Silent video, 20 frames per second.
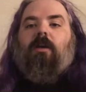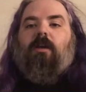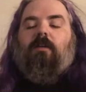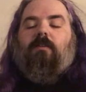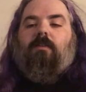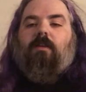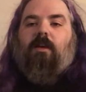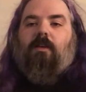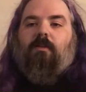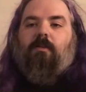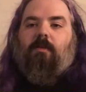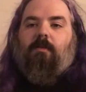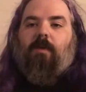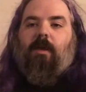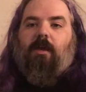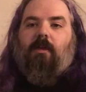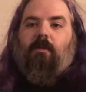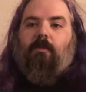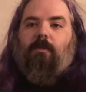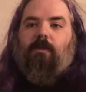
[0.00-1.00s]
It's got some
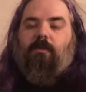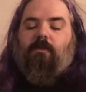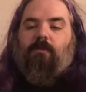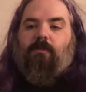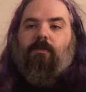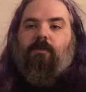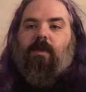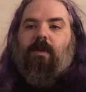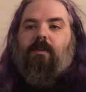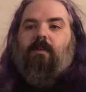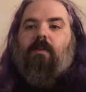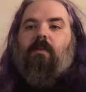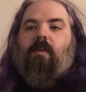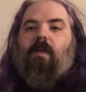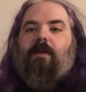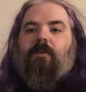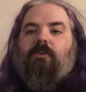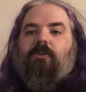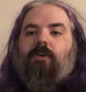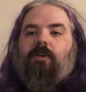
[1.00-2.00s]
elements of set
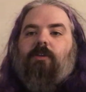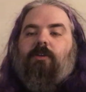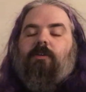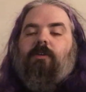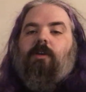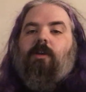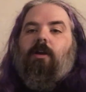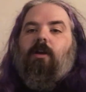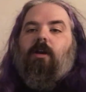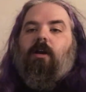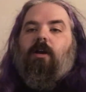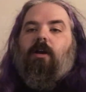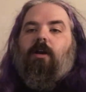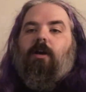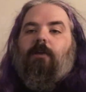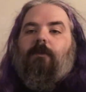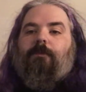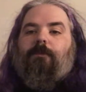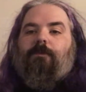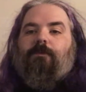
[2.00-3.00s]
collection,
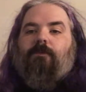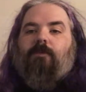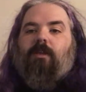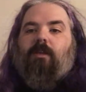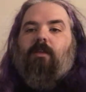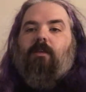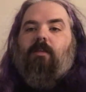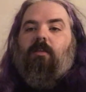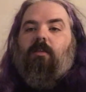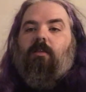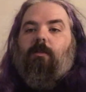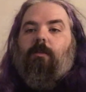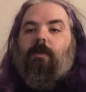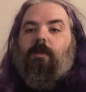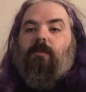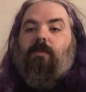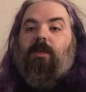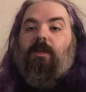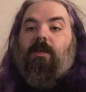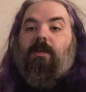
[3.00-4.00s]
a little
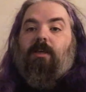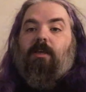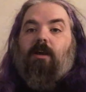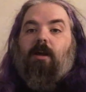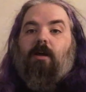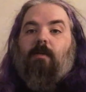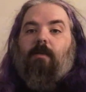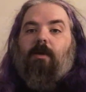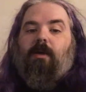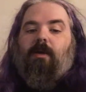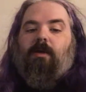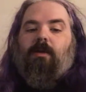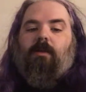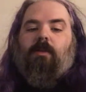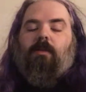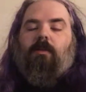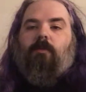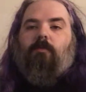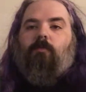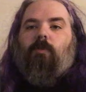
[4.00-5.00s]
bit of economic.
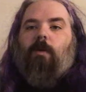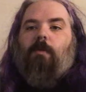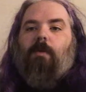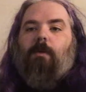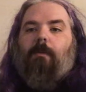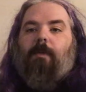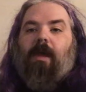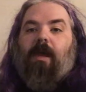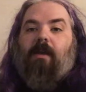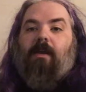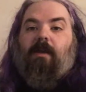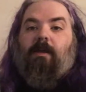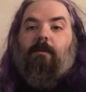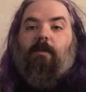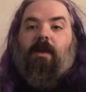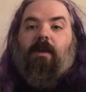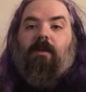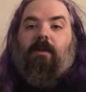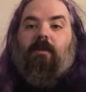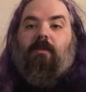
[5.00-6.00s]
The rubber banding
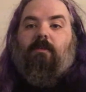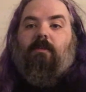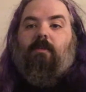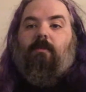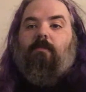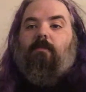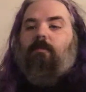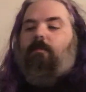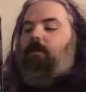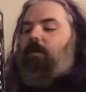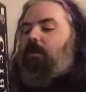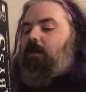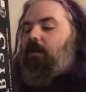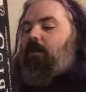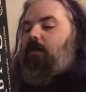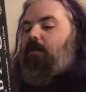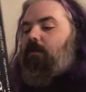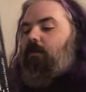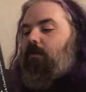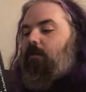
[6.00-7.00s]
mechanism in
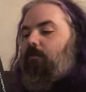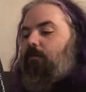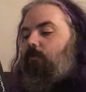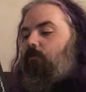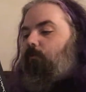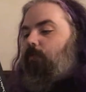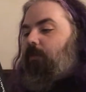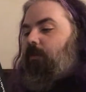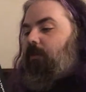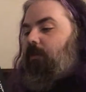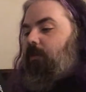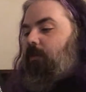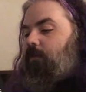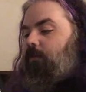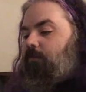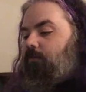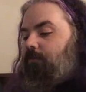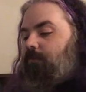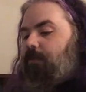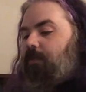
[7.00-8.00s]
it is really
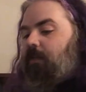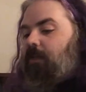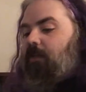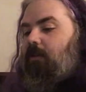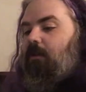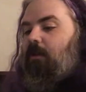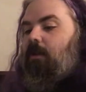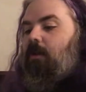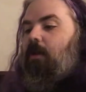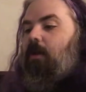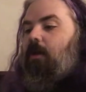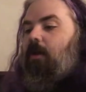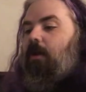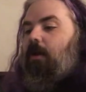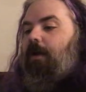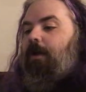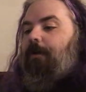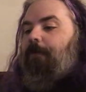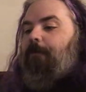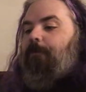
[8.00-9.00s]
interesting.
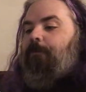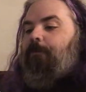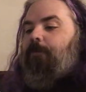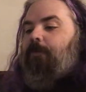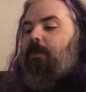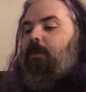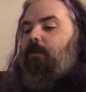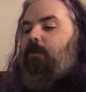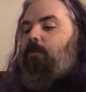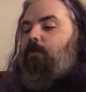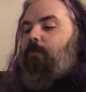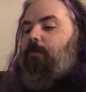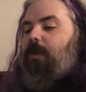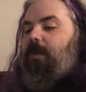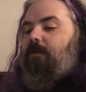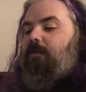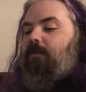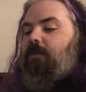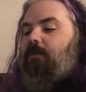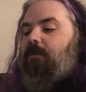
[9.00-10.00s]
You
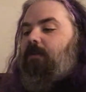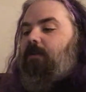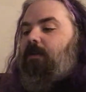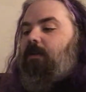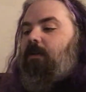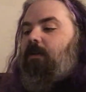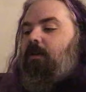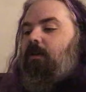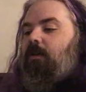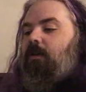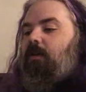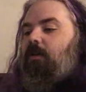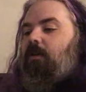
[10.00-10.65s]
basically